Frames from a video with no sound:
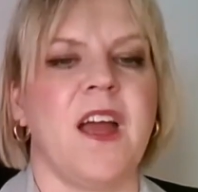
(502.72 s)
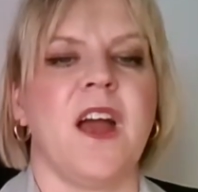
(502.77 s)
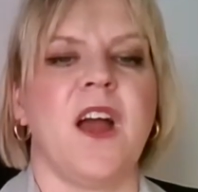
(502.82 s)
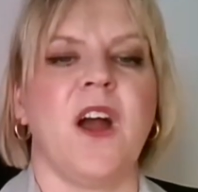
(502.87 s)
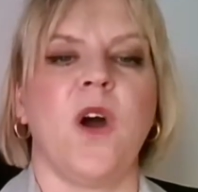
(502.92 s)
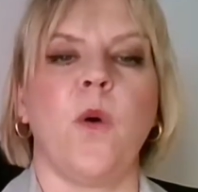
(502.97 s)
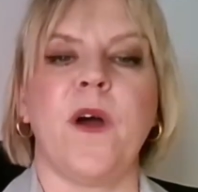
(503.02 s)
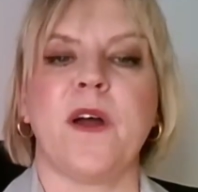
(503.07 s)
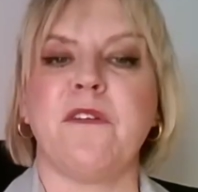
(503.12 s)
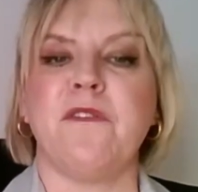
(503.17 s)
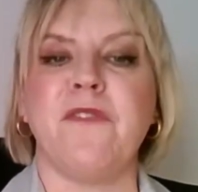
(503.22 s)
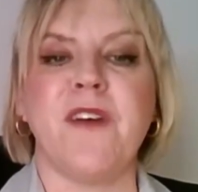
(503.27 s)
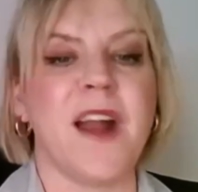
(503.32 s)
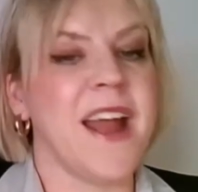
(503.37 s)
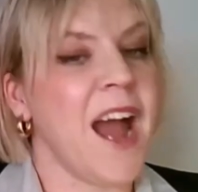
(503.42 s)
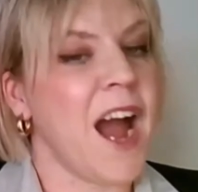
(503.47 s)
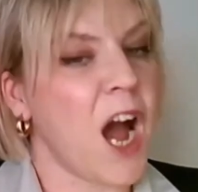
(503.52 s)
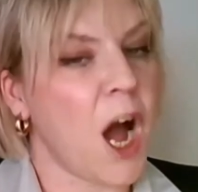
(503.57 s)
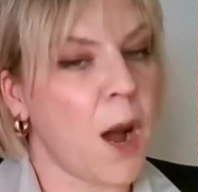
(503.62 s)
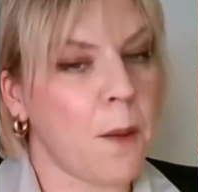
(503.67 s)
We're
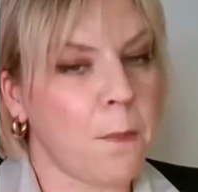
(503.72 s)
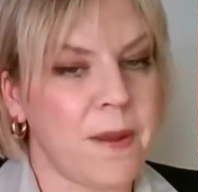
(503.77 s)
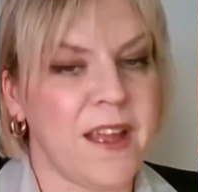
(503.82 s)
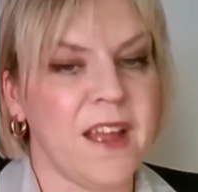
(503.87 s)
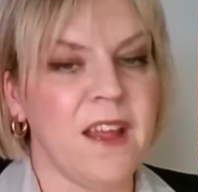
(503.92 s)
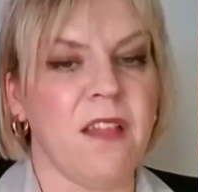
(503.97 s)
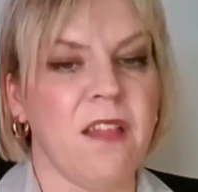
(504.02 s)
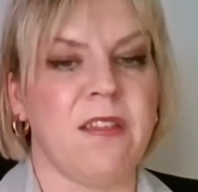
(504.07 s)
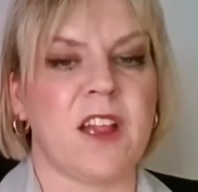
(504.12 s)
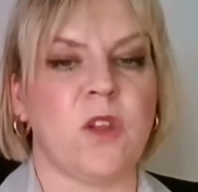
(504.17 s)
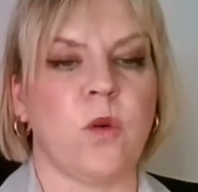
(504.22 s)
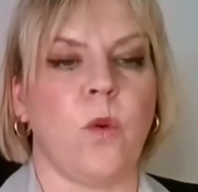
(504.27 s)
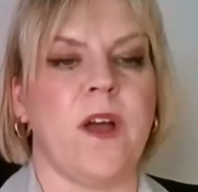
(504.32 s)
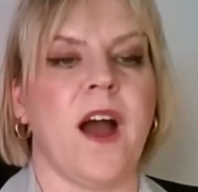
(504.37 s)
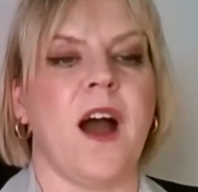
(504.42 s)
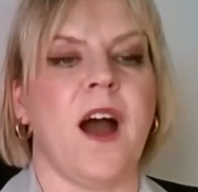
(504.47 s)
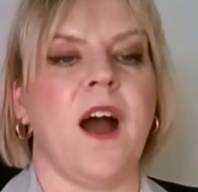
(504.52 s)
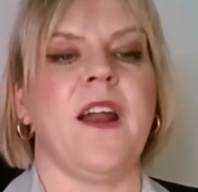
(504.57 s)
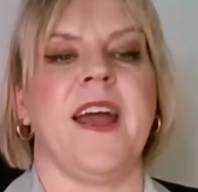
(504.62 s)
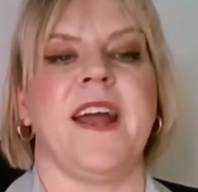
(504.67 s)
very happy that we
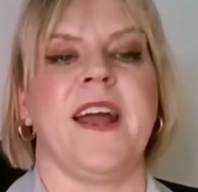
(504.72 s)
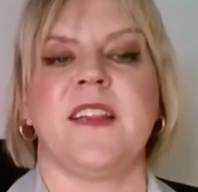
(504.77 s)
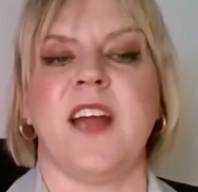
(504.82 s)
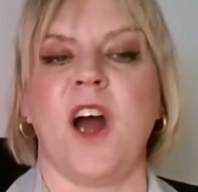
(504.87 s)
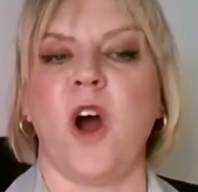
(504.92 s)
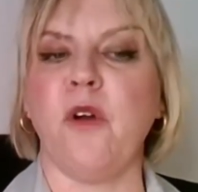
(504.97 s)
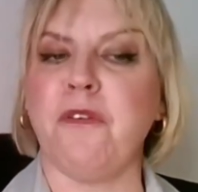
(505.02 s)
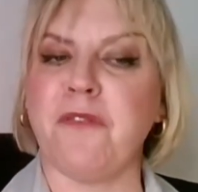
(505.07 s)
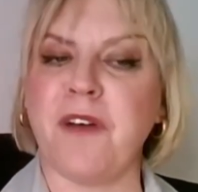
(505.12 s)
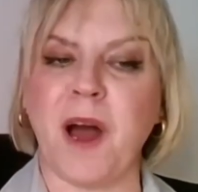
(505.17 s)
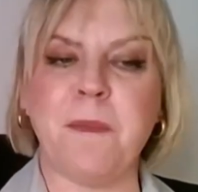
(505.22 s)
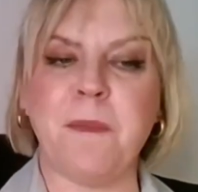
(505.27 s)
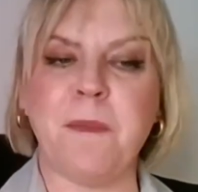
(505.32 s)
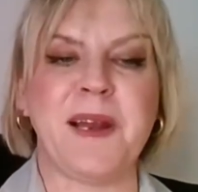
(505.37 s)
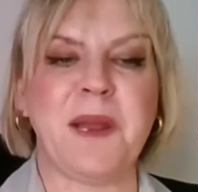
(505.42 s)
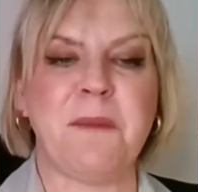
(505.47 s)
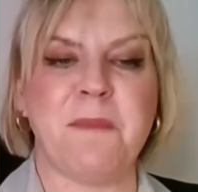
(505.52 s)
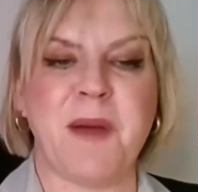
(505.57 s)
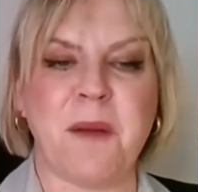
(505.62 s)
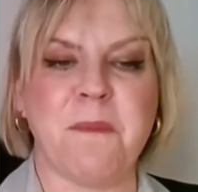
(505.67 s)
are and our
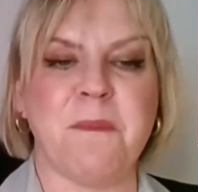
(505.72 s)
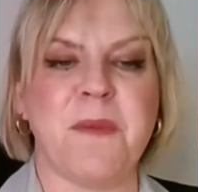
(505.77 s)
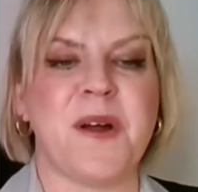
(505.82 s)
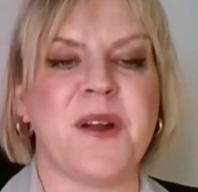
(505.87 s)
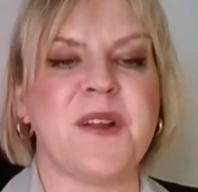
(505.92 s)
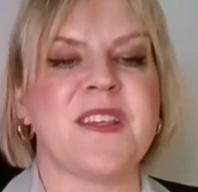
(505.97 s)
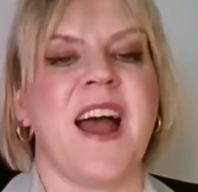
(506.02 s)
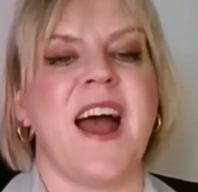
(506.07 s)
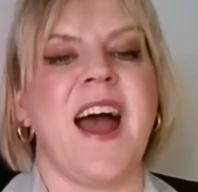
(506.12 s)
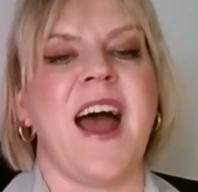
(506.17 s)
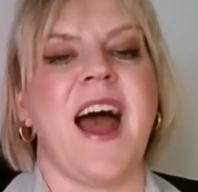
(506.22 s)
family members